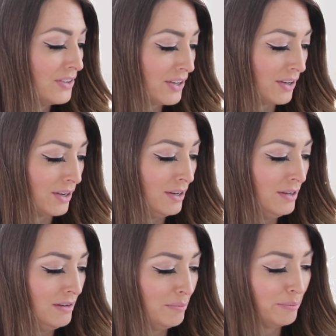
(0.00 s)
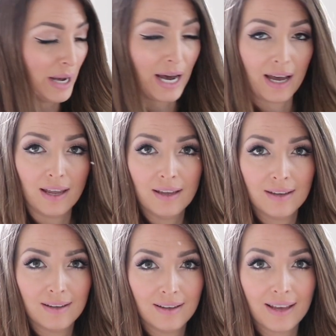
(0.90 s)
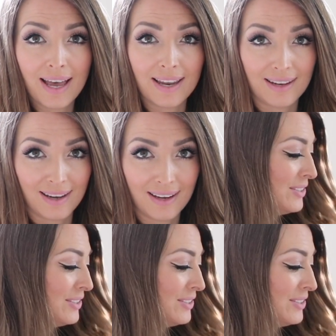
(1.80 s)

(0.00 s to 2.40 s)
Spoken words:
Goodbye, Eddie.